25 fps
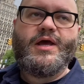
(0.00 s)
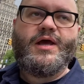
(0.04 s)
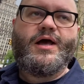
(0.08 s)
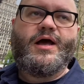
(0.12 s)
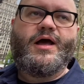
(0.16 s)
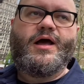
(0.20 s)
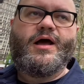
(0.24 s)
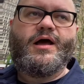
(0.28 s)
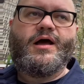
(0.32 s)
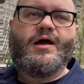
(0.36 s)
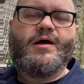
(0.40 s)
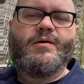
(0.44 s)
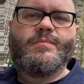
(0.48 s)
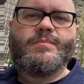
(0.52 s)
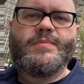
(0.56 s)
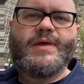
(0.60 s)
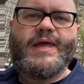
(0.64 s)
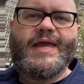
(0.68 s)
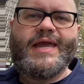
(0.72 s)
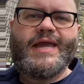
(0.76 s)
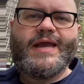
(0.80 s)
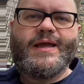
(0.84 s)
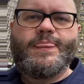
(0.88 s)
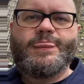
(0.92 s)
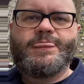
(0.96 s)

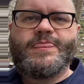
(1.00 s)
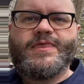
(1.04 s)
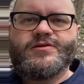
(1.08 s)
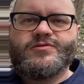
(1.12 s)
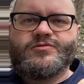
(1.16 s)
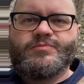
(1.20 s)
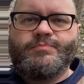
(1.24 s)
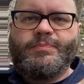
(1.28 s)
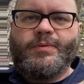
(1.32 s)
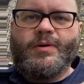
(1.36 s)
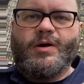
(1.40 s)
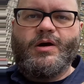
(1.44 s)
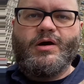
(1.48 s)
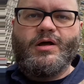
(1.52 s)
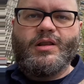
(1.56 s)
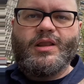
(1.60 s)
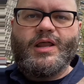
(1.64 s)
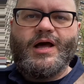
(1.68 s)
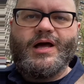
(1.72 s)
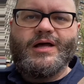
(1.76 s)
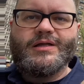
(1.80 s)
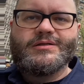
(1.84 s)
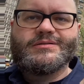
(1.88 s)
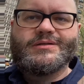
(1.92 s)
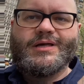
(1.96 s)
And this ball
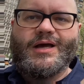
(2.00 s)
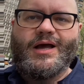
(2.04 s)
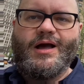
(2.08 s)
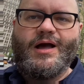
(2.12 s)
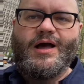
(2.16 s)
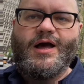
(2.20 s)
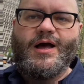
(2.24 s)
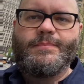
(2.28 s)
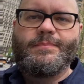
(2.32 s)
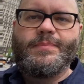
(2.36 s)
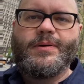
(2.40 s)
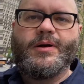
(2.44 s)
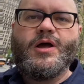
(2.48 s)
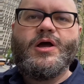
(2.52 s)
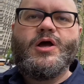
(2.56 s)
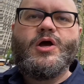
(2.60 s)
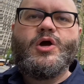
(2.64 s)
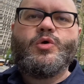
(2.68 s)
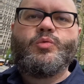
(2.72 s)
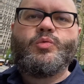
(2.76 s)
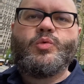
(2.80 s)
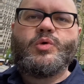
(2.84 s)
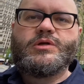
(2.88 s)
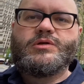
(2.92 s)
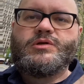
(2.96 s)
on top
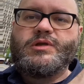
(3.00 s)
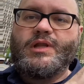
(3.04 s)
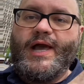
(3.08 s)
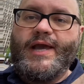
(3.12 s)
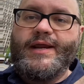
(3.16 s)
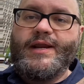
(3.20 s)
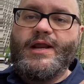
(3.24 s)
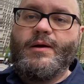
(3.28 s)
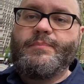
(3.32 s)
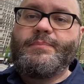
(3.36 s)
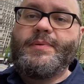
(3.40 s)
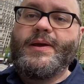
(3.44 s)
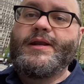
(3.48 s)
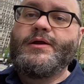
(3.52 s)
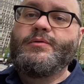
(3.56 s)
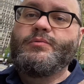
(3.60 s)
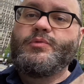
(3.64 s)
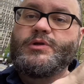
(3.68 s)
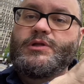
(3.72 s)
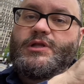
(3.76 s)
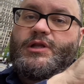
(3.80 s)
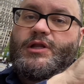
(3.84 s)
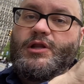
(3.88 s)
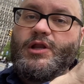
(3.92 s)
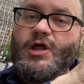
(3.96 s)
would light up and it
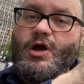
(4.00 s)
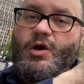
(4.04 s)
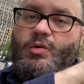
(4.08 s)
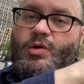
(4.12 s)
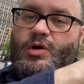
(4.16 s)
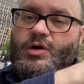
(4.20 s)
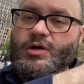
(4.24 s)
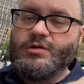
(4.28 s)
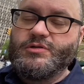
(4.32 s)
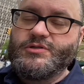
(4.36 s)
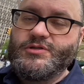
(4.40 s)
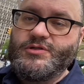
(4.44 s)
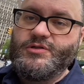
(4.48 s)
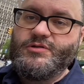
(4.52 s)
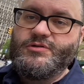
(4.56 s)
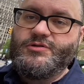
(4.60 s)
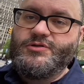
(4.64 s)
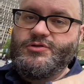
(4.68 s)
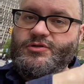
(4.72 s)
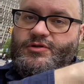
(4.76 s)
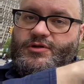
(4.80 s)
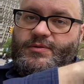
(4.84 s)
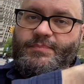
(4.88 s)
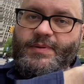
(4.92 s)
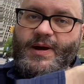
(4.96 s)
would lower
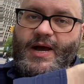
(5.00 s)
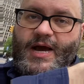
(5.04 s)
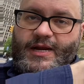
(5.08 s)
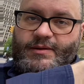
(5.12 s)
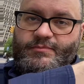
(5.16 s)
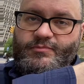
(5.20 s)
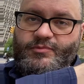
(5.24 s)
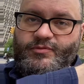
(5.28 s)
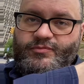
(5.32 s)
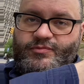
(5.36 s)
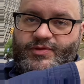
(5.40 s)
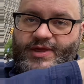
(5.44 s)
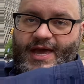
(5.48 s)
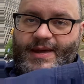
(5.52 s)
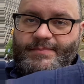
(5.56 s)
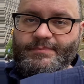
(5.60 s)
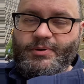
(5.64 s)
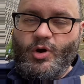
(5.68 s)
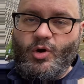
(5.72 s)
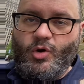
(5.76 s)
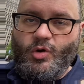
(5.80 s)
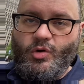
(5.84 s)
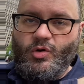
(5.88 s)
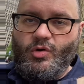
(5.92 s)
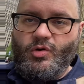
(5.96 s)
to the bottom of that
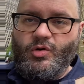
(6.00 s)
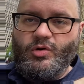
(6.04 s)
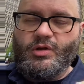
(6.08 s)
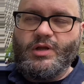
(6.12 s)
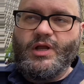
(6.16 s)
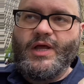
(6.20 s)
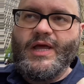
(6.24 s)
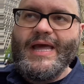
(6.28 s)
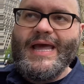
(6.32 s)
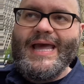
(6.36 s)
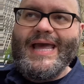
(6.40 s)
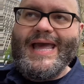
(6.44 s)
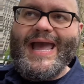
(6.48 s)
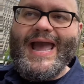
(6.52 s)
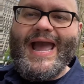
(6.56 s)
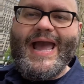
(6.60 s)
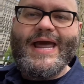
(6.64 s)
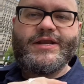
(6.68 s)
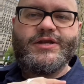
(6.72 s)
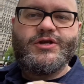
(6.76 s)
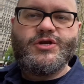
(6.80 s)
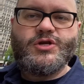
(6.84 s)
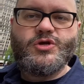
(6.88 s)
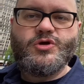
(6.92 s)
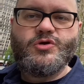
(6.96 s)
pole
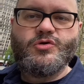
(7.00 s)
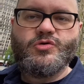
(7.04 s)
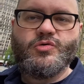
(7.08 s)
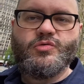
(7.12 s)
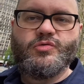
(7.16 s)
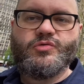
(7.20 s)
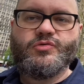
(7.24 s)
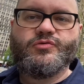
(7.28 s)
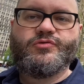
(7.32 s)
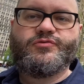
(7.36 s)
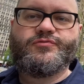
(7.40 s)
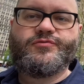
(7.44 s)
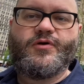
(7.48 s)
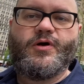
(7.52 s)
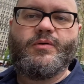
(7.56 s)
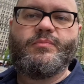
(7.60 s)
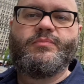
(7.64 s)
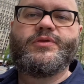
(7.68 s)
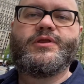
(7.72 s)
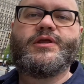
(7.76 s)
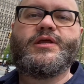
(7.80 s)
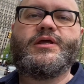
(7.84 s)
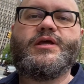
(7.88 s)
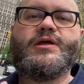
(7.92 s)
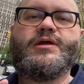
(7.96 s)
at noon from
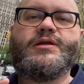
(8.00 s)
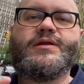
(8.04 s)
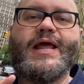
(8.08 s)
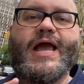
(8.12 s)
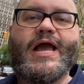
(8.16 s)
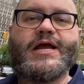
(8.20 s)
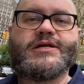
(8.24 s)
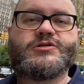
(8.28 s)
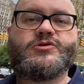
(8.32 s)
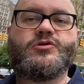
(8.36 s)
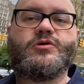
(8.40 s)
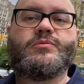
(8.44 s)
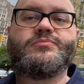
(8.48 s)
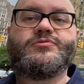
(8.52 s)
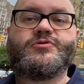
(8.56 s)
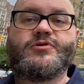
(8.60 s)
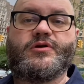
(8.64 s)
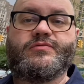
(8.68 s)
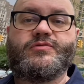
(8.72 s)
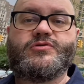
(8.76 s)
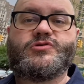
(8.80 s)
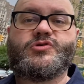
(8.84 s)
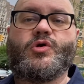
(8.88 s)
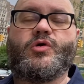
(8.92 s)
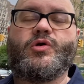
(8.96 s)
the Naval
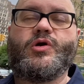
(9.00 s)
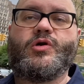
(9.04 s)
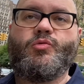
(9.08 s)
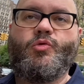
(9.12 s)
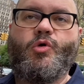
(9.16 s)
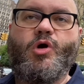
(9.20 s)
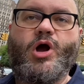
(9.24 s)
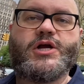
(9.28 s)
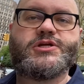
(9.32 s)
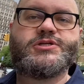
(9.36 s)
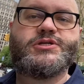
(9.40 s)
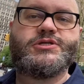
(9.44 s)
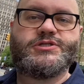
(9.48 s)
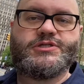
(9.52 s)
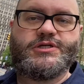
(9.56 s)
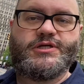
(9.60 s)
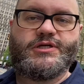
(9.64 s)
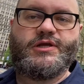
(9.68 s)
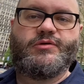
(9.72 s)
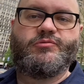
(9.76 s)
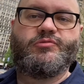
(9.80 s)
Observatory in Washington.